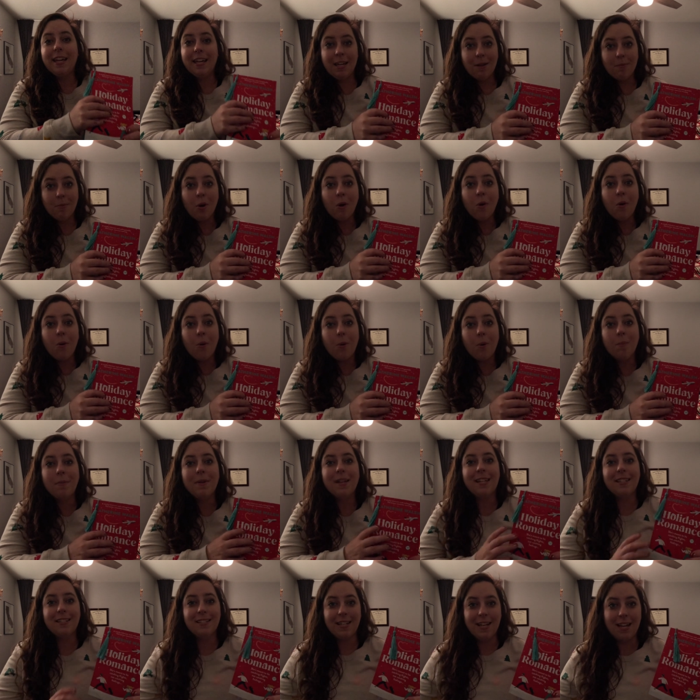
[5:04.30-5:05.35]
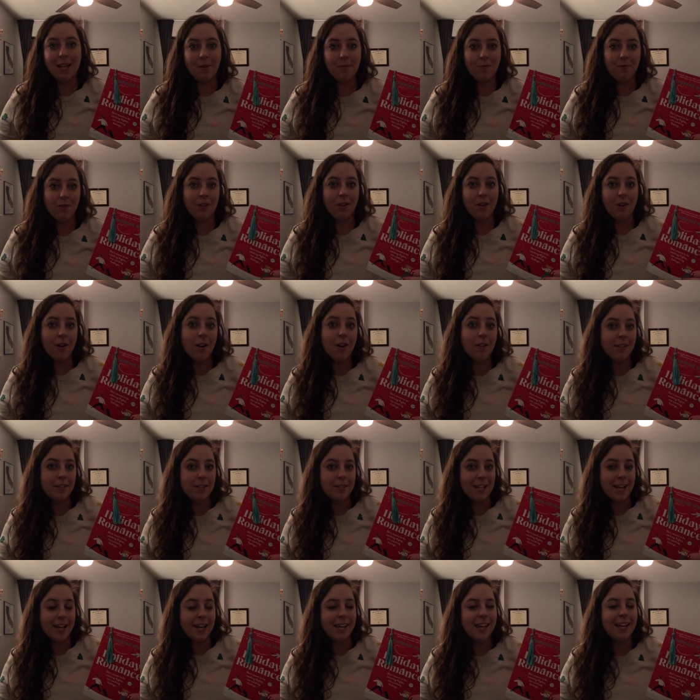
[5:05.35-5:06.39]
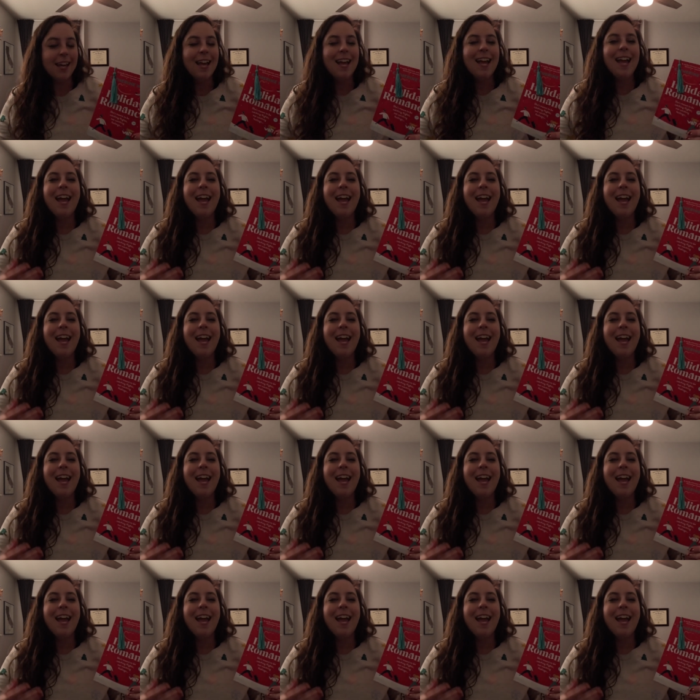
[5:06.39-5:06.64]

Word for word: him home in time for the holiday.